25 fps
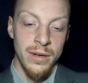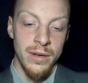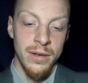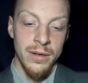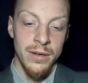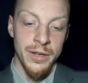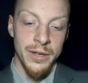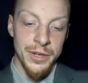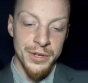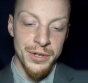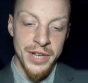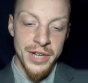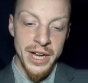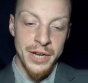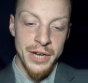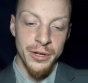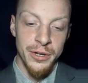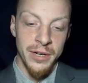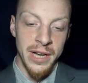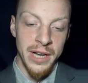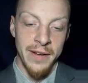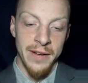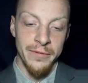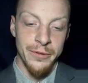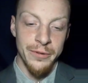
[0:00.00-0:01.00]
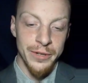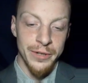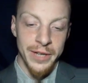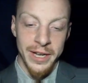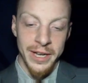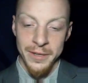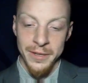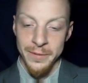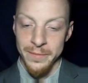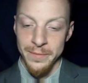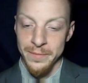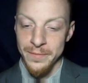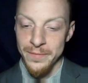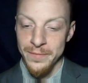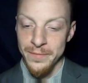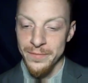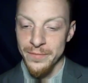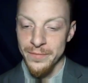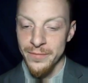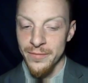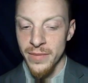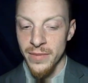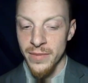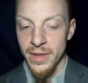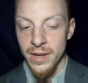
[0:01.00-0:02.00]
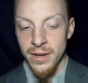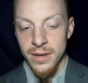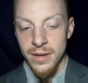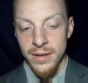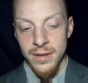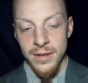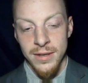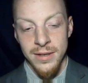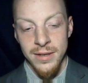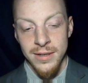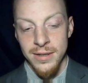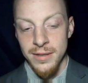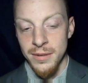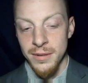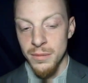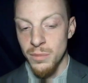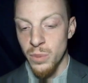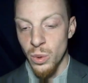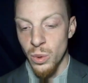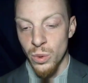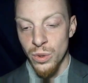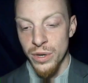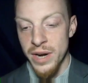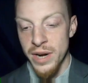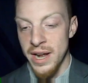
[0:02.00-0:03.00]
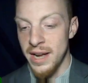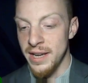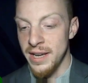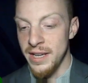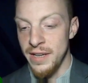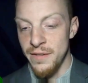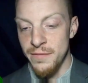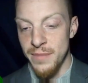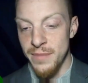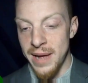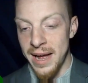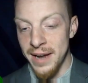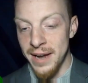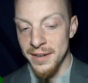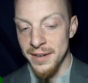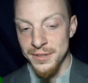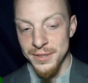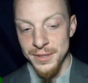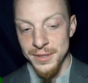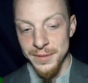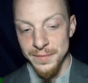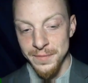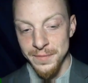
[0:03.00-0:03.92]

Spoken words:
Contain your laughter, Caleb. Poor naive Madison.